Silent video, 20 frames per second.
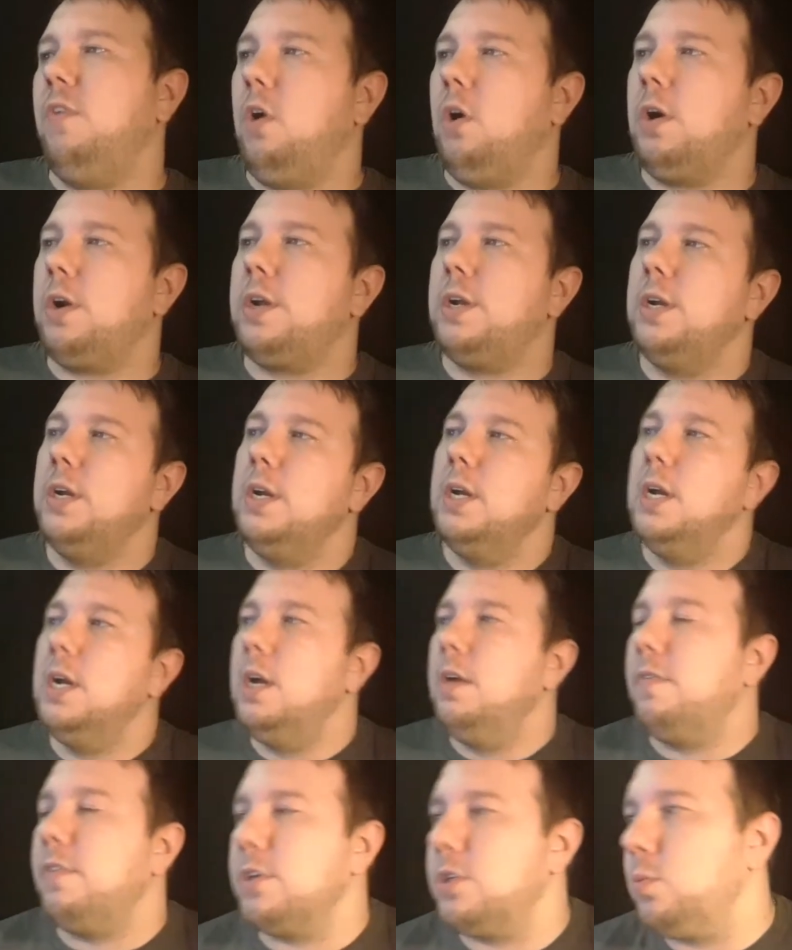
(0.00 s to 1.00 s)
of Arc
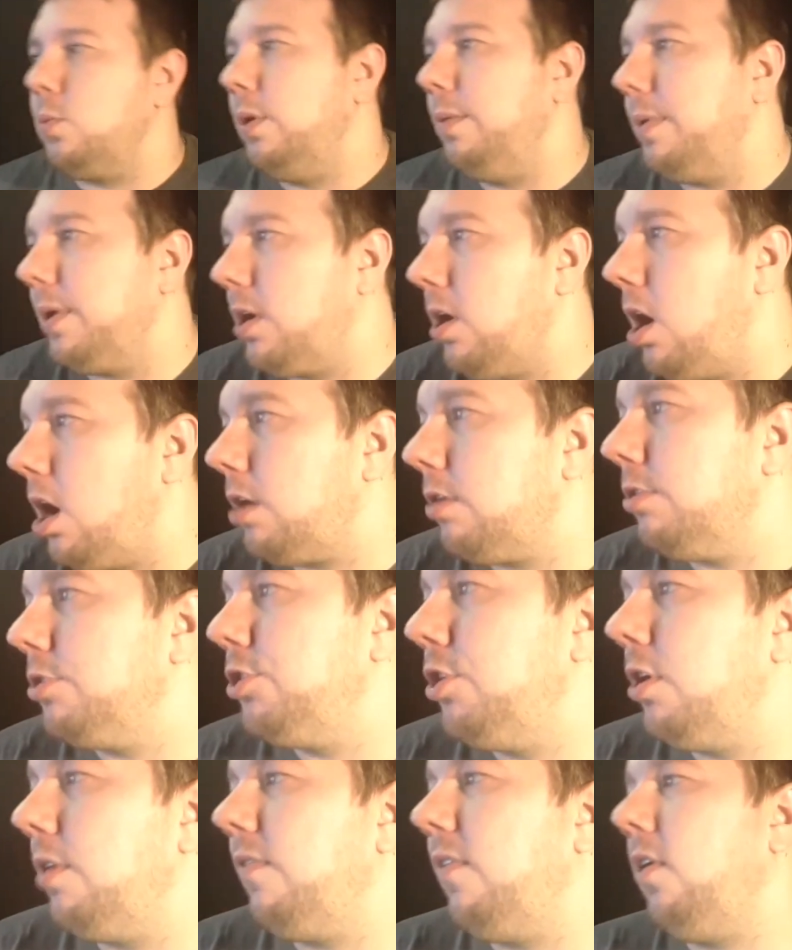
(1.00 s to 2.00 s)
versus William the Conqueror.
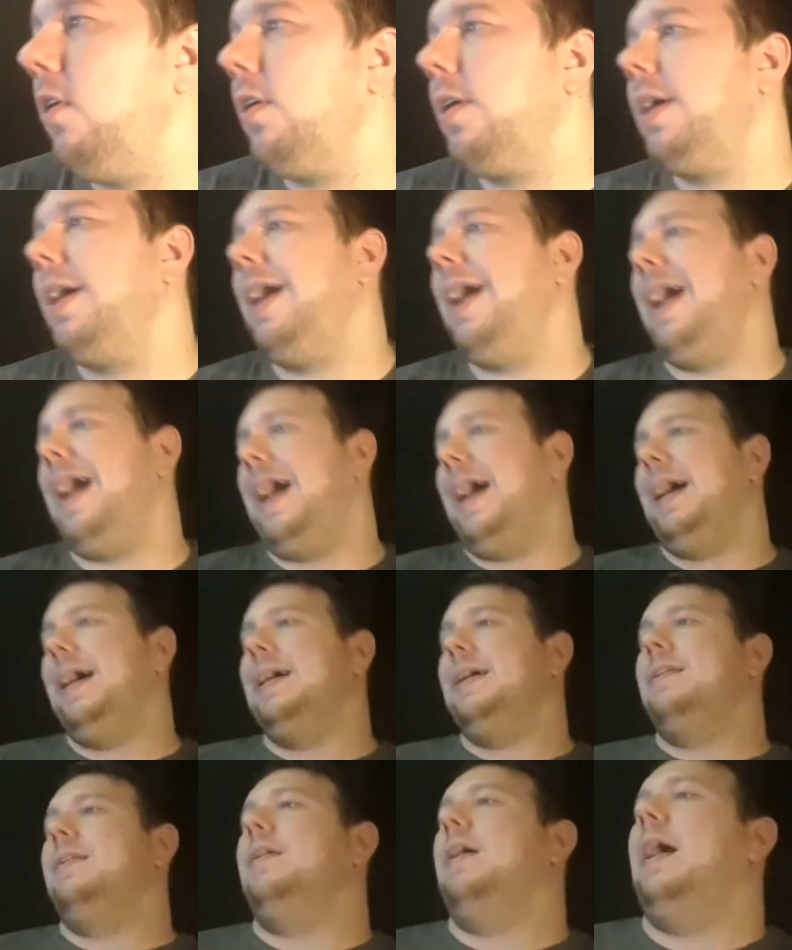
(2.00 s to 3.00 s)
Joan of Arc
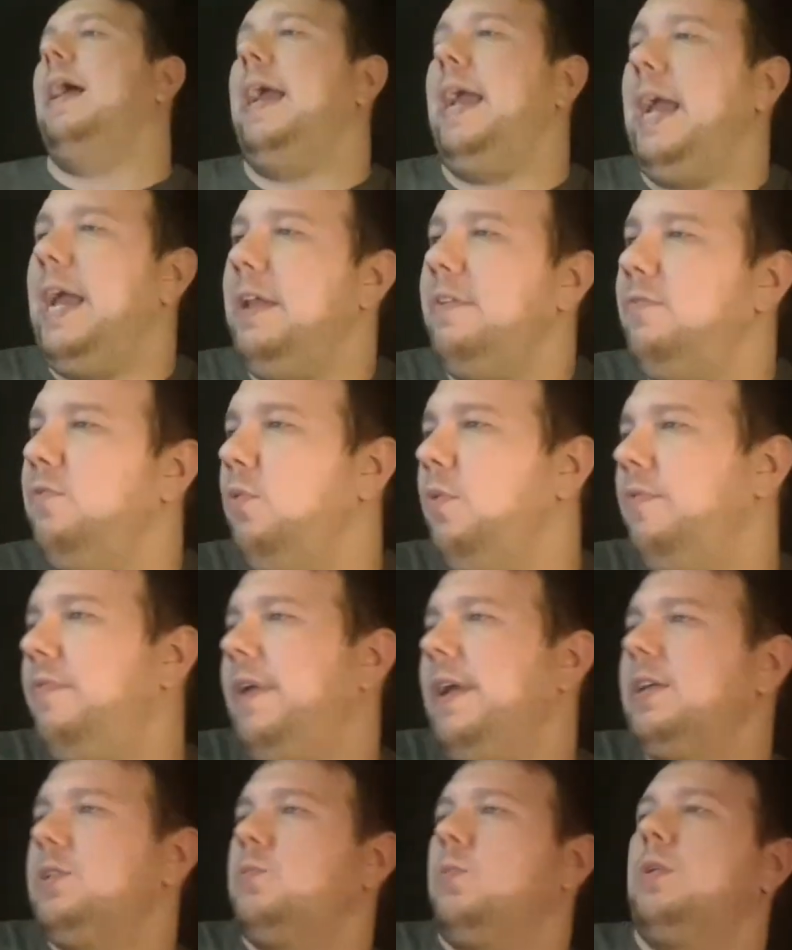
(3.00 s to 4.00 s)
had a handful of
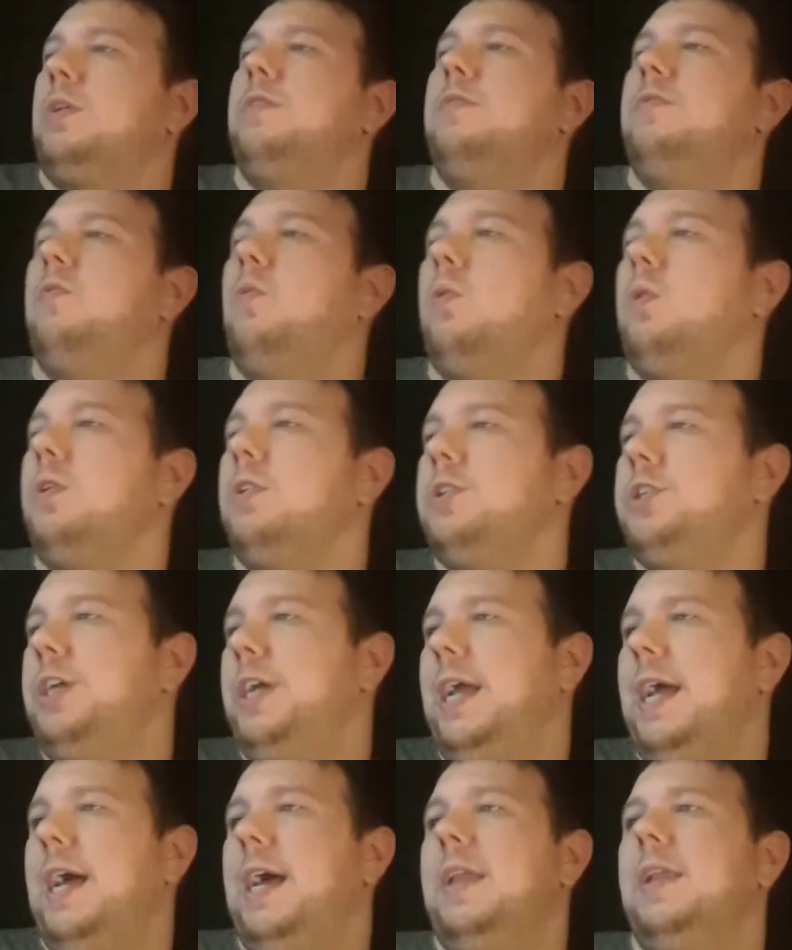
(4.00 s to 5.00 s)
things working for her. She
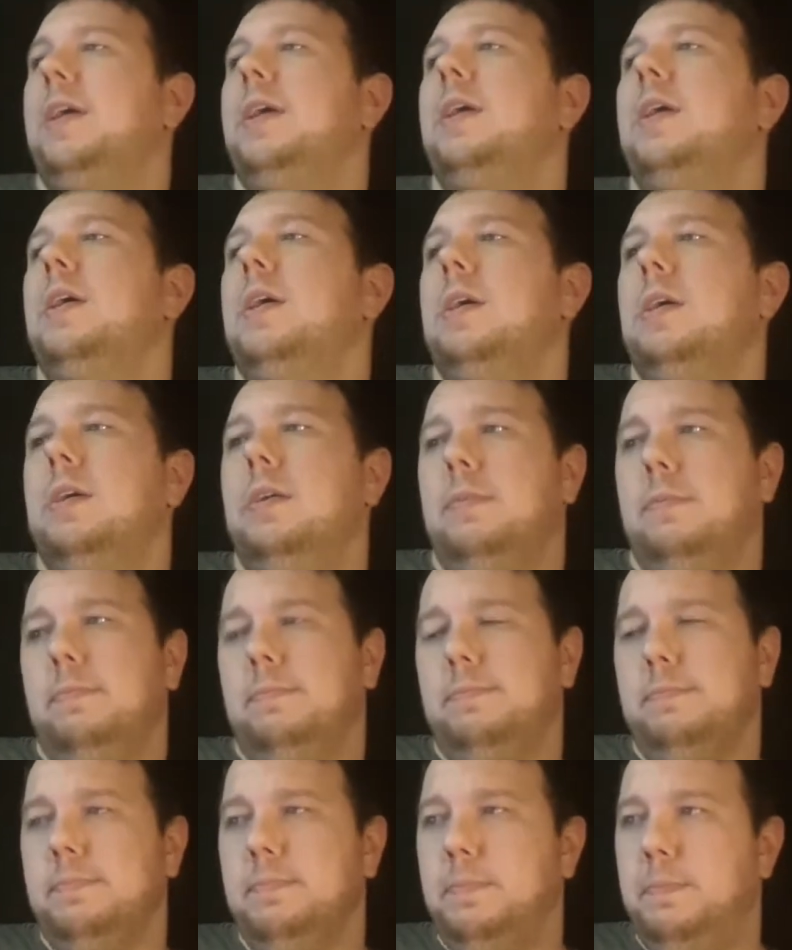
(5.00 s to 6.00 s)
had
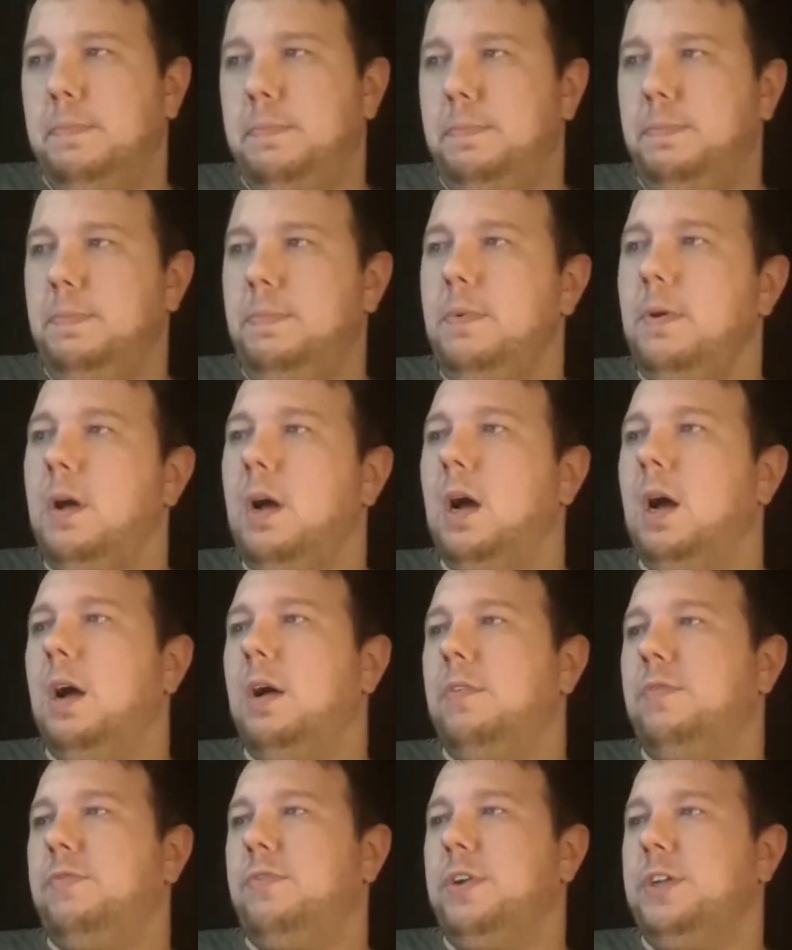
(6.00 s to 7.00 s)

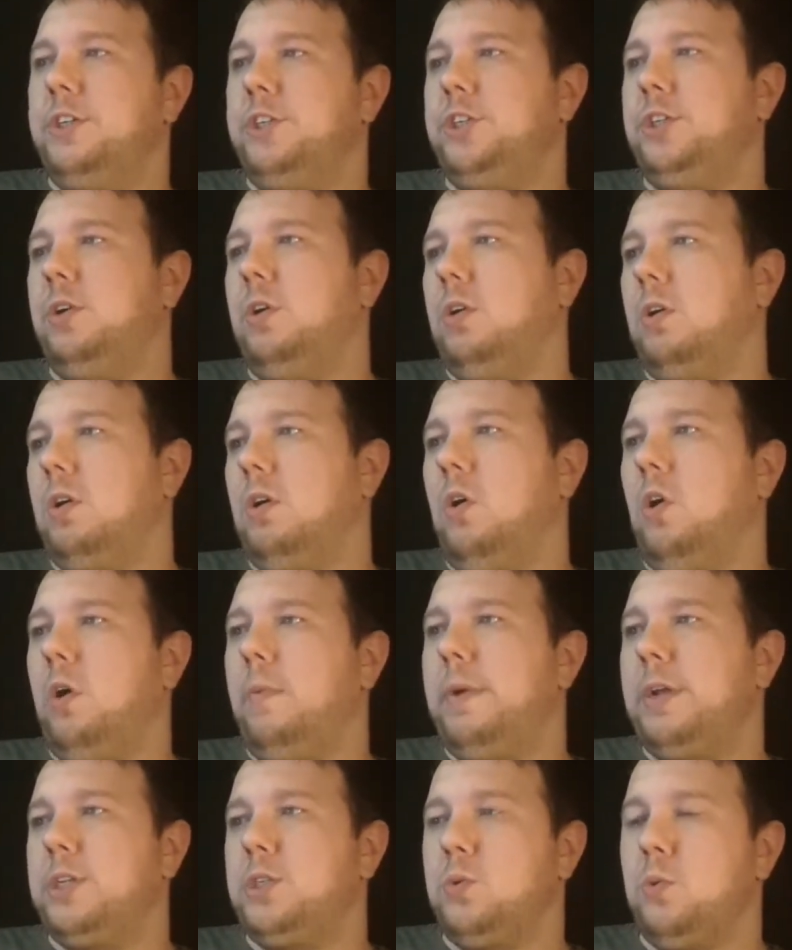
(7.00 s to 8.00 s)
a French
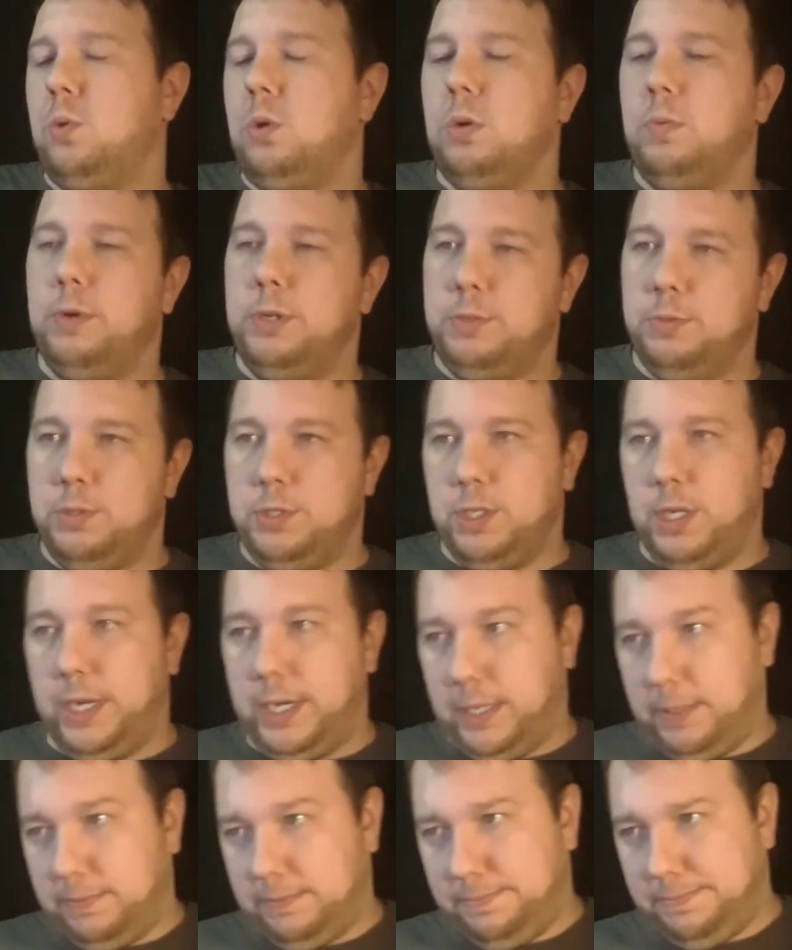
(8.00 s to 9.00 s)
arming sword, which was
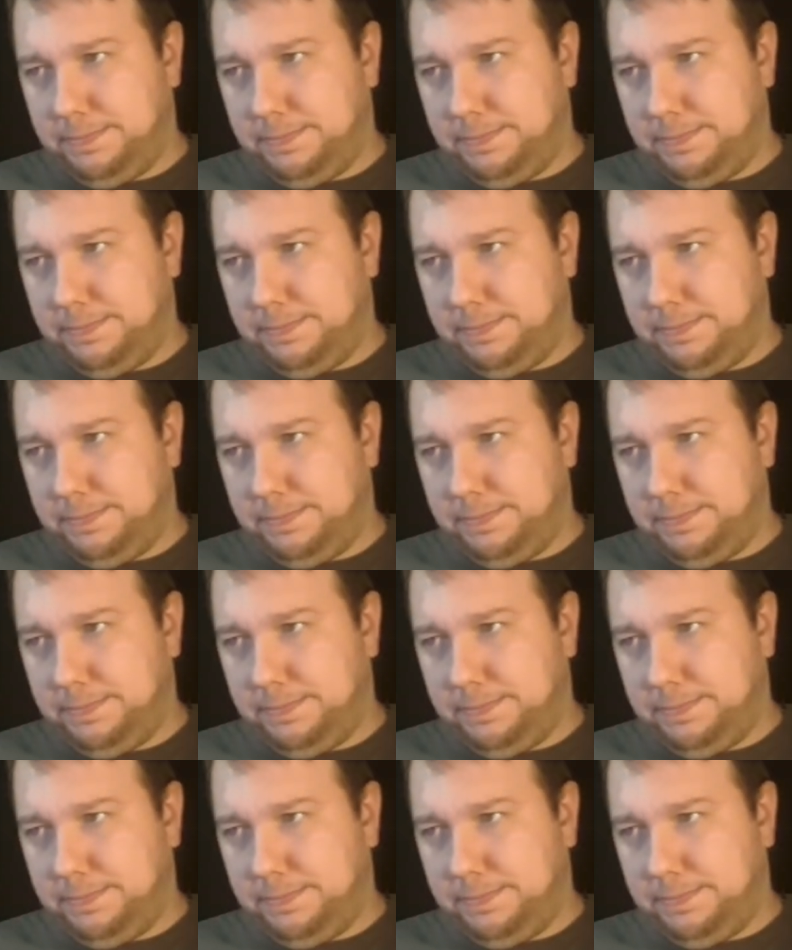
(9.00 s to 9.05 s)
like